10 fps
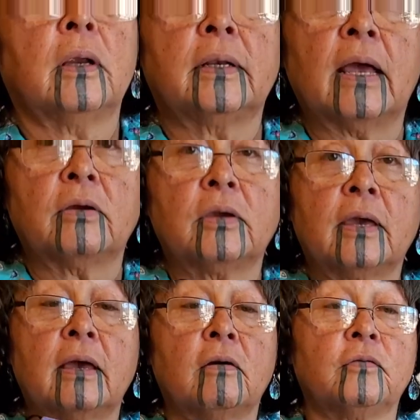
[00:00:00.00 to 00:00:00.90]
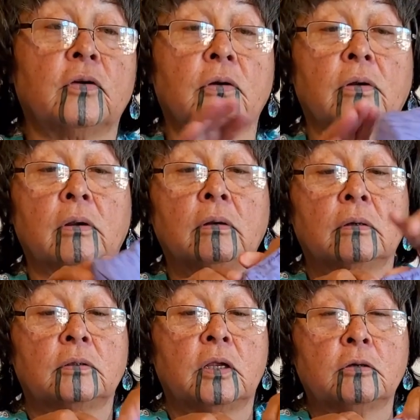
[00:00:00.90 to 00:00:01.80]
Now you have your
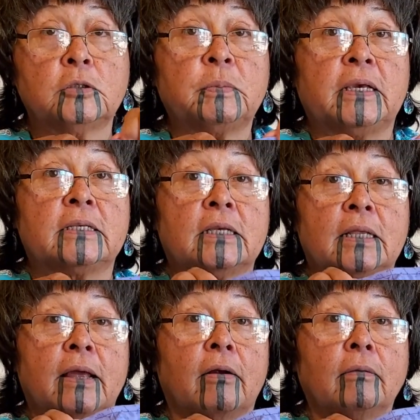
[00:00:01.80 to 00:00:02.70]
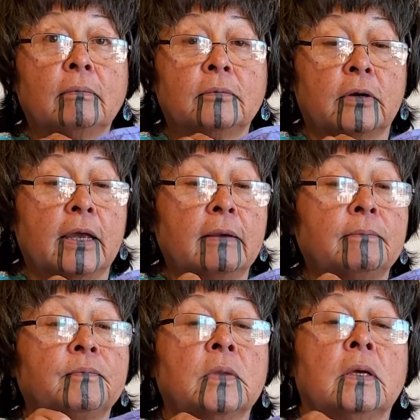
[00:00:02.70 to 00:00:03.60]
nose piece in there, right?